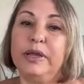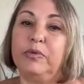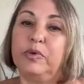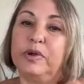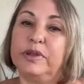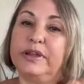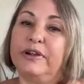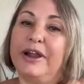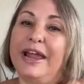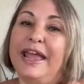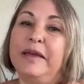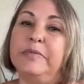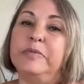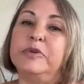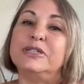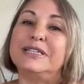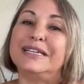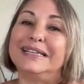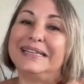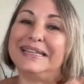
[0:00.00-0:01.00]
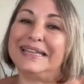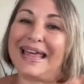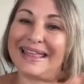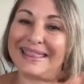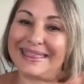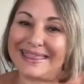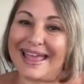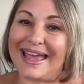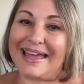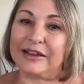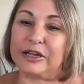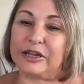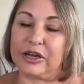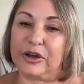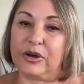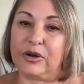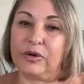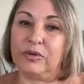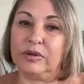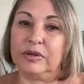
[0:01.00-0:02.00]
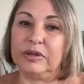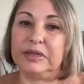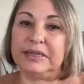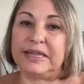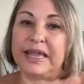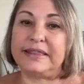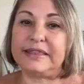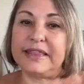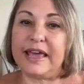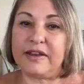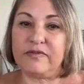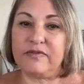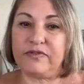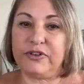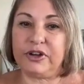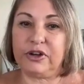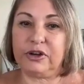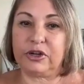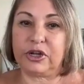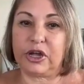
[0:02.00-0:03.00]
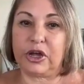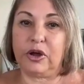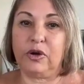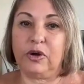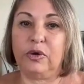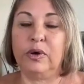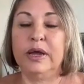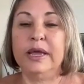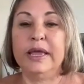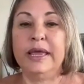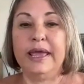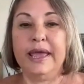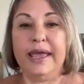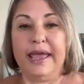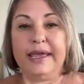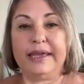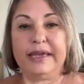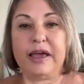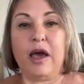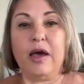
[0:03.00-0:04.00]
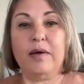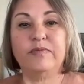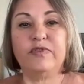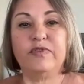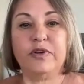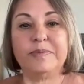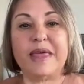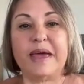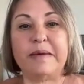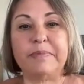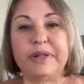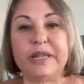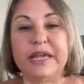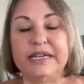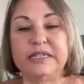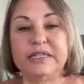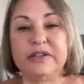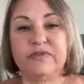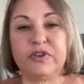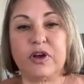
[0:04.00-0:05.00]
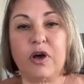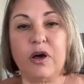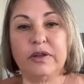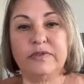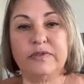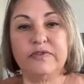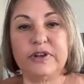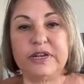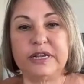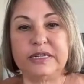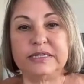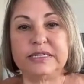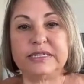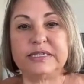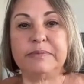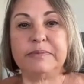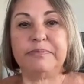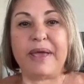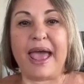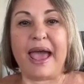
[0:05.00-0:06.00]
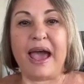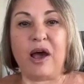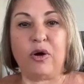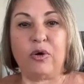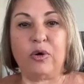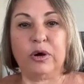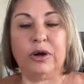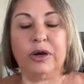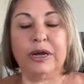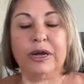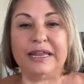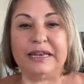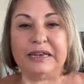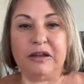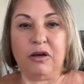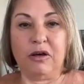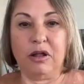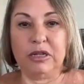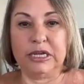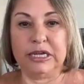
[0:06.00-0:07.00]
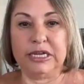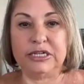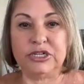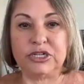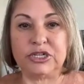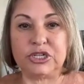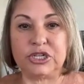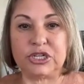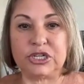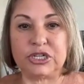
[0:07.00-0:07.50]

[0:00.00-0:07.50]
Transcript: they're able to let that go, let that fear go, and come from that place of confidence and power and knowledge,